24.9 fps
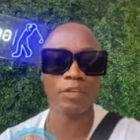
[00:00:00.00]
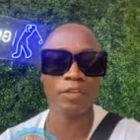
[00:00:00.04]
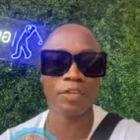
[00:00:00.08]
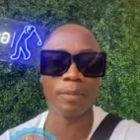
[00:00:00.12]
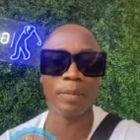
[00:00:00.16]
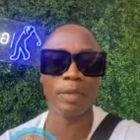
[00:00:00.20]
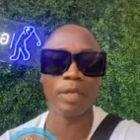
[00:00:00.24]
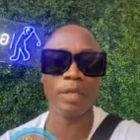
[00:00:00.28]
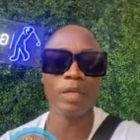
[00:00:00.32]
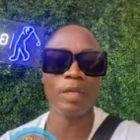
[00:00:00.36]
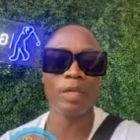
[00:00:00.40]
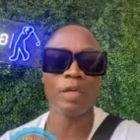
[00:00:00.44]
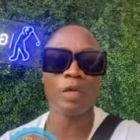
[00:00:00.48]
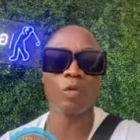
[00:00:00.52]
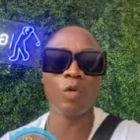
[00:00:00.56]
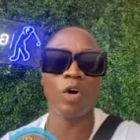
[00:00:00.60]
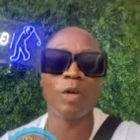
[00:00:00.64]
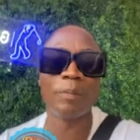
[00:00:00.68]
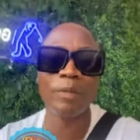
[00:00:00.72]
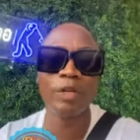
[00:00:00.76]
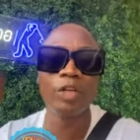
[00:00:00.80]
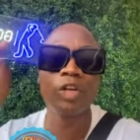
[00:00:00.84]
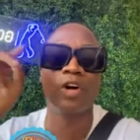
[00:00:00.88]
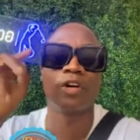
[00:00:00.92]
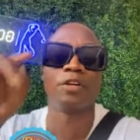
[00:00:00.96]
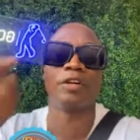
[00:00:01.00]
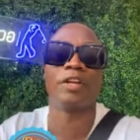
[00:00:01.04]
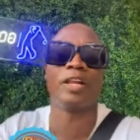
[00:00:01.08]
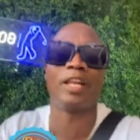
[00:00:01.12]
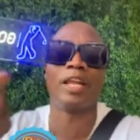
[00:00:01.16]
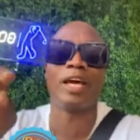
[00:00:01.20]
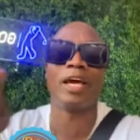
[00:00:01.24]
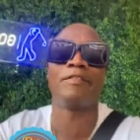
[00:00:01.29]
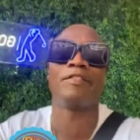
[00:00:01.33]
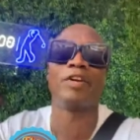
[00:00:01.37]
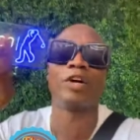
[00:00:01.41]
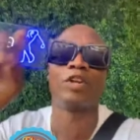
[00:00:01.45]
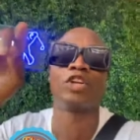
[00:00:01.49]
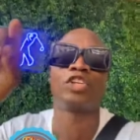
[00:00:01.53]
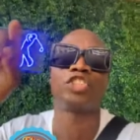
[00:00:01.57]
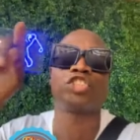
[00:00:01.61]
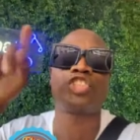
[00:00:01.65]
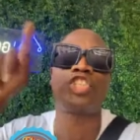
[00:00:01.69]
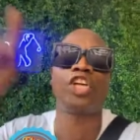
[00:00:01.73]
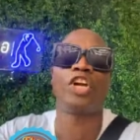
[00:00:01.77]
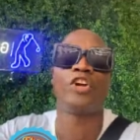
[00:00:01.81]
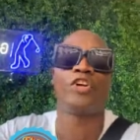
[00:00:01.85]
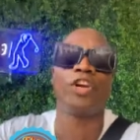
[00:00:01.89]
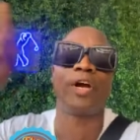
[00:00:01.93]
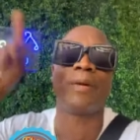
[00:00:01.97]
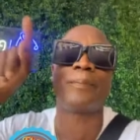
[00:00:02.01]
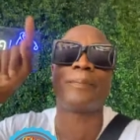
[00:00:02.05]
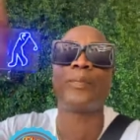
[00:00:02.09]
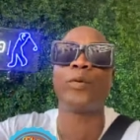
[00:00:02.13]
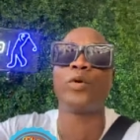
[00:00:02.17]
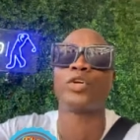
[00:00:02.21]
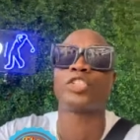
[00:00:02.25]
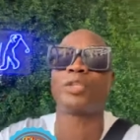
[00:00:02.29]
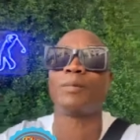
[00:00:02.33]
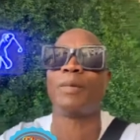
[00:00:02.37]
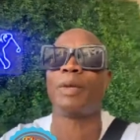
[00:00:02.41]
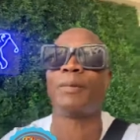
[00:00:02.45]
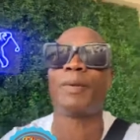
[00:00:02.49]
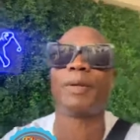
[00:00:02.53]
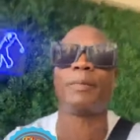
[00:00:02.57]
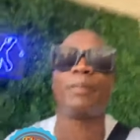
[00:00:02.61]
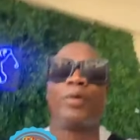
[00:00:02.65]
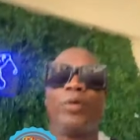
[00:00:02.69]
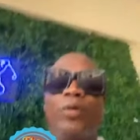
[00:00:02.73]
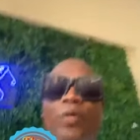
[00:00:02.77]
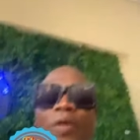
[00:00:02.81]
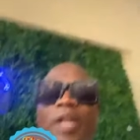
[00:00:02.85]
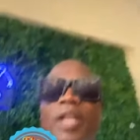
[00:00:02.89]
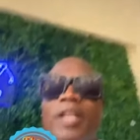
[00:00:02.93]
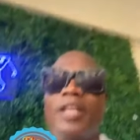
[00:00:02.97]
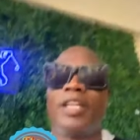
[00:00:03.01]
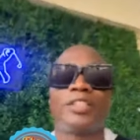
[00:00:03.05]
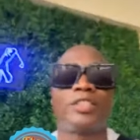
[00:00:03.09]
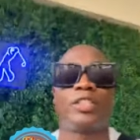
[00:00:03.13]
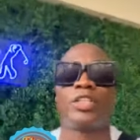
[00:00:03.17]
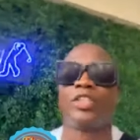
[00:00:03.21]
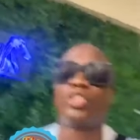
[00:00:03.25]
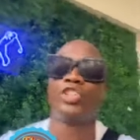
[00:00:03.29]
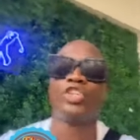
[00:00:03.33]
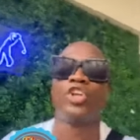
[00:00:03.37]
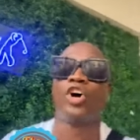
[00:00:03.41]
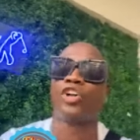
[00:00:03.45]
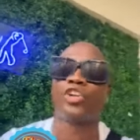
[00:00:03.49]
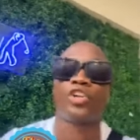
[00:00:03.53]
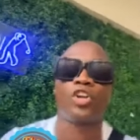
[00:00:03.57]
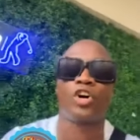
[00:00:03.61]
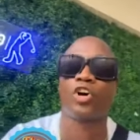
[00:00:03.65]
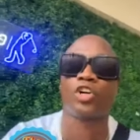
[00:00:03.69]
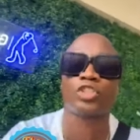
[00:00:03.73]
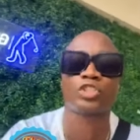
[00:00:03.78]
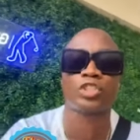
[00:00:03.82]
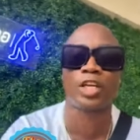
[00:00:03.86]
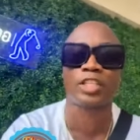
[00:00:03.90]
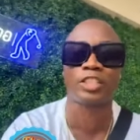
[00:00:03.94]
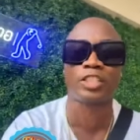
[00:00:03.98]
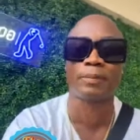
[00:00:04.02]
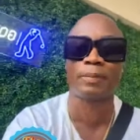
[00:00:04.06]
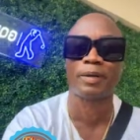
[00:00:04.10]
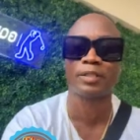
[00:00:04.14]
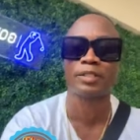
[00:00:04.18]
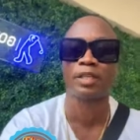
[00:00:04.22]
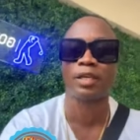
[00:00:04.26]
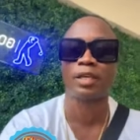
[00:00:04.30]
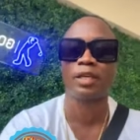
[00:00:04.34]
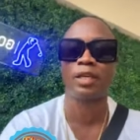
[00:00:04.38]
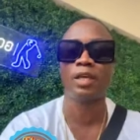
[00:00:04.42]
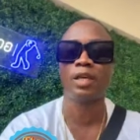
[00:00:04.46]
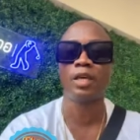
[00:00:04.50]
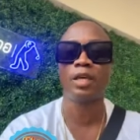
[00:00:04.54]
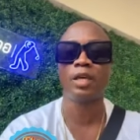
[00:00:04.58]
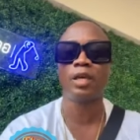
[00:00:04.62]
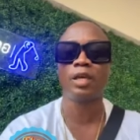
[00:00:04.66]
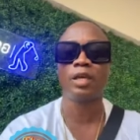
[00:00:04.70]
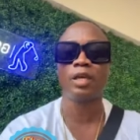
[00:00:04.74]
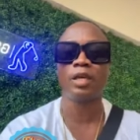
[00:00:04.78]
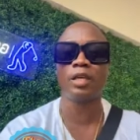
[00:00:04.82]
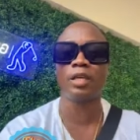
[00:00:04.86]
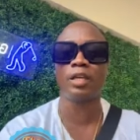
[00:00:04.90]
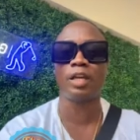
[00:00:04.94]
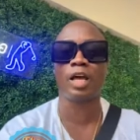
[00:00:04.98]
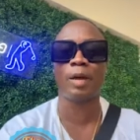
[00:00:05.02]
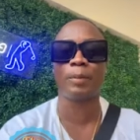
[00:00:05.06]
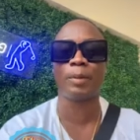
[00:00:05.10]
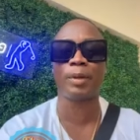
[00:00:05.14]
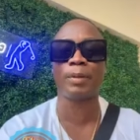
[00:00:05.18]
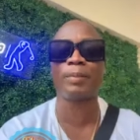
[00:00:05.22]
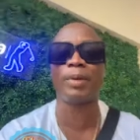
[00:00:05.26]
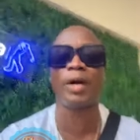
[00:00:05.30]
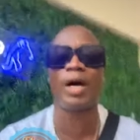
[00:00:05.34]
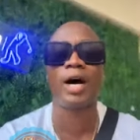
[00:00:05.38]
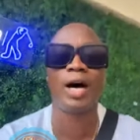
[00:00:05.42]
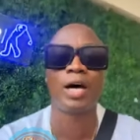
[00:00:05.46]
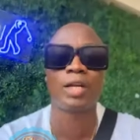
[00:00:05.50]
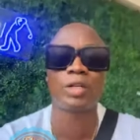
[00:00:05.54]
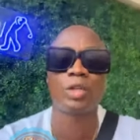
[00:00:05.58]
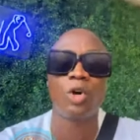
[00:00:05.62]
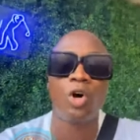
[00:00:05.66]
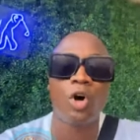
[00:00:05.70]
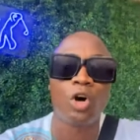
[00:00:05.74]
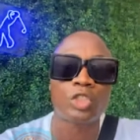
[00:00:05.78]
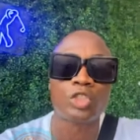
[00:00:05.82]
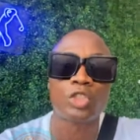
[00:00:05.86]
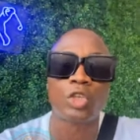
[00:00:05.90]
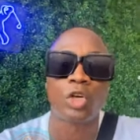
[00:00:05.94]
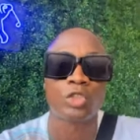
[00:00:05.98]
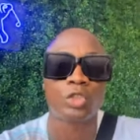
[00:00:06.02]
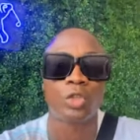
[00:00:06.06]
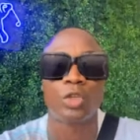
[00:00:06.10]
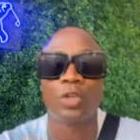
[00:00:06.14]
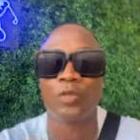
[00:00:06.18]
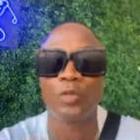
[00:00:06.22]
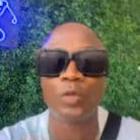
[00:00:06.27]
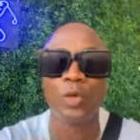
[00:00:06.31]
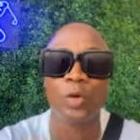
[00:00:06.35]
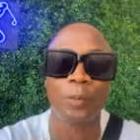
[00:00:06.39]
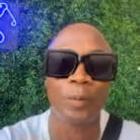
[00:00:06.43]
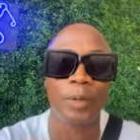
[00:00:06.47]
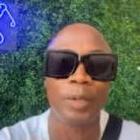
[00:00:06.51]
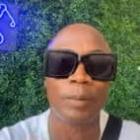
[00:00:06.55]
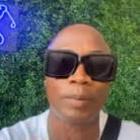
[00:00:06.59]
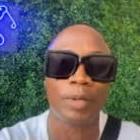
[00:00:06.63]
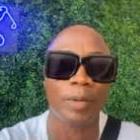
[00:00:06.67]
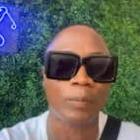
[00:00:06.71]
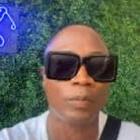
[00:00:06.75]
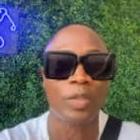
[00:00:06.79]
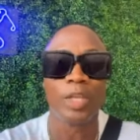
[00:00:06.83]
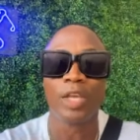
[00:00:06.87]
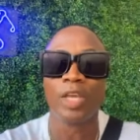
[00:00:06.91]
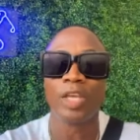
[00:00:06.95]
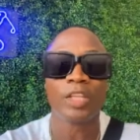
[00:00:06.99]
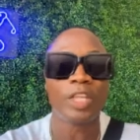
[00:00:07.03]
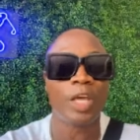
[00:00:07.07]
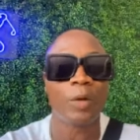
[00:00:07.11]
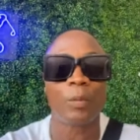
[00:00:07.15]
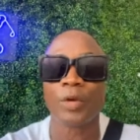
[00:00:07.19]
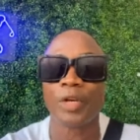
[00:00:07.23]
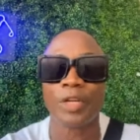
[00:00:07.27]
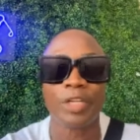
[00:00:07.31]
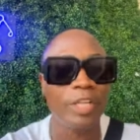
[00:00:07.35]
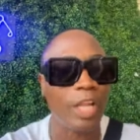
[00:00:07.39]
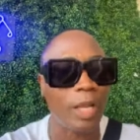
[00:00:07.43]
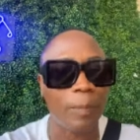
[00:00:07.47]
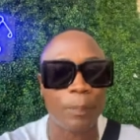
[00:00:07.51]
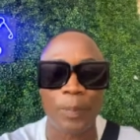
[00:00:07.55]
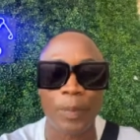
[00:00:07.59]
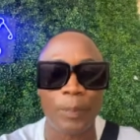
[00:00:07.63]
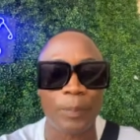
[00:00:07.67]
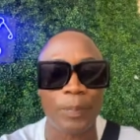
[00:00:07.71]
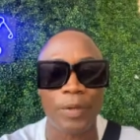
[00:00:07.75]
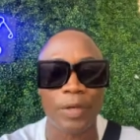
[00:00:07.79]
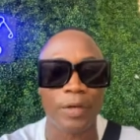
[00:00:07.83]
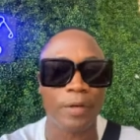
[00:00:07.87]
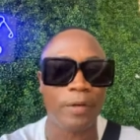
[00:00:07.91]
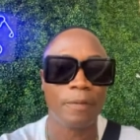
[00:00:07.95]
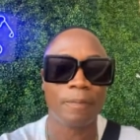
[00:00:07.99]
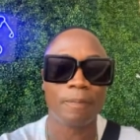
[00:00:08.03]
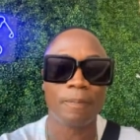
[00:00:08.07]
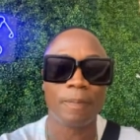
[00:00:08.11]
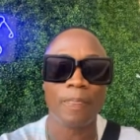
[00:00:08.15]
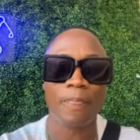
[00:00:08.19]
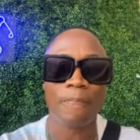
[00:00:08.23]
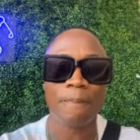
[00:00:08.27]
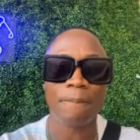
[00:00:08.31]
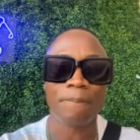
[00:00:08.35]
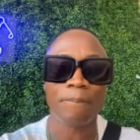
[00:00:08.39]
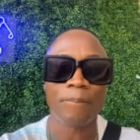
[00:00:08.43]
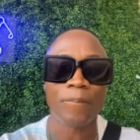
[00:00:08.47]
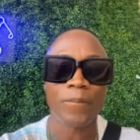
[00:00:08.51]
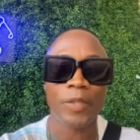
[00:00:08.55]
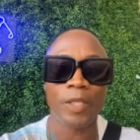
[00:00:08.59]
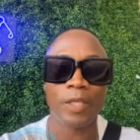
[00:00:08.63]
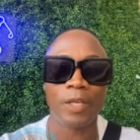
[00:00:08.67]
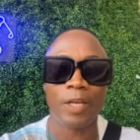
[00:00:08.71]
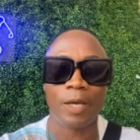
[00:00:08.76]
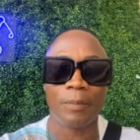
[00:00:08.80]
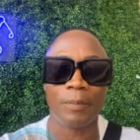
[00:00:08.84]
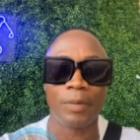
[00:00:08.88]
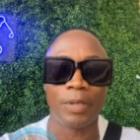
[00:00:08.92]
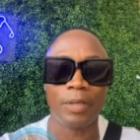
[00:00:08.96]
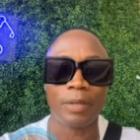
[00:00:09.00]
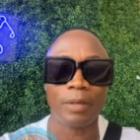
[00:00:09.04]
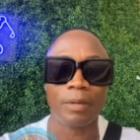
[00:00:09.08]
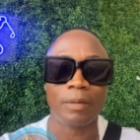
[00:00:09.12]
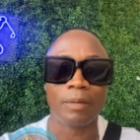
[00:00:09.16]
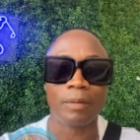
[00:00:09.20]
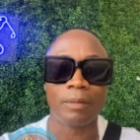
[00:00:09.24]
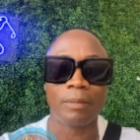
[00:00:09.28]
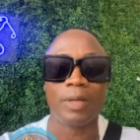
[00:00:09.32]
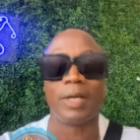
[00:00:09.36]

You see me? When we done the live, you're not share and posting it, make people know that listen, not no go so as them I say. You know what I mean? My heart goes out to the few people them, that were not prepared. You know what I mean?